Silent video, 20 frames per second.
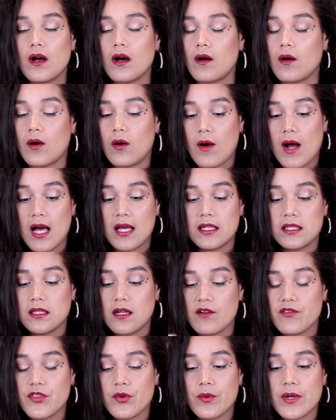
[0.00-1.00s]
Oh, I
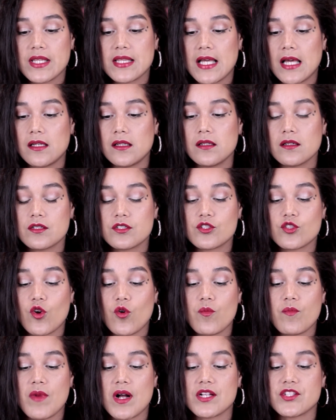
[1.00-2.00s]
love the way that looks
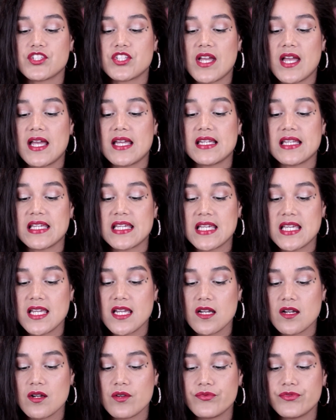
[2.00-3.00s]
so much. And
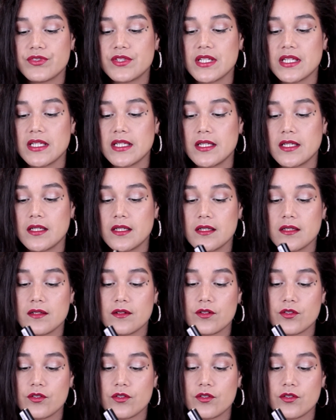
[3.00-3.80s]
here, the